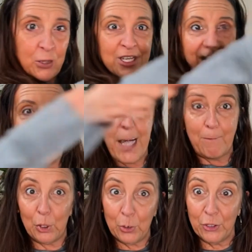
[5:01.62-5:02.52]
was going to get
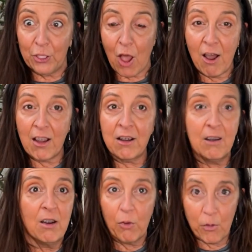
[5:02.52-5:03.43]
pulled along
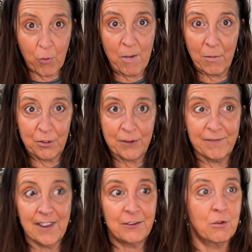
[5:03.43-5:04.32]
with what most
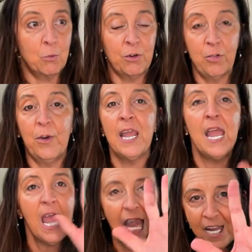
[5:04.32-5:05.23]
investors were doing.
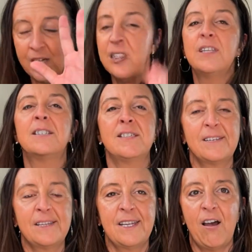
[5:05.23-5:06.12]
And she
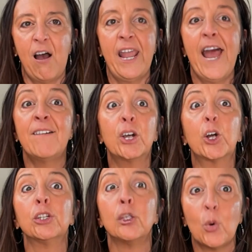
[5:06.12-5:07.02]
insisted on having
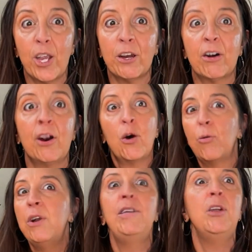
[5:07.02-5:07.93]
her lawyer
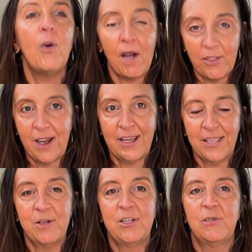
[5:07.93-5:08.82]
review all the
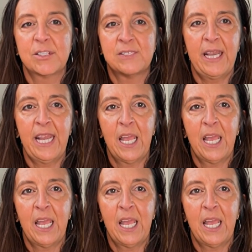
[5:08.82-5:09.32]
documents she was signing.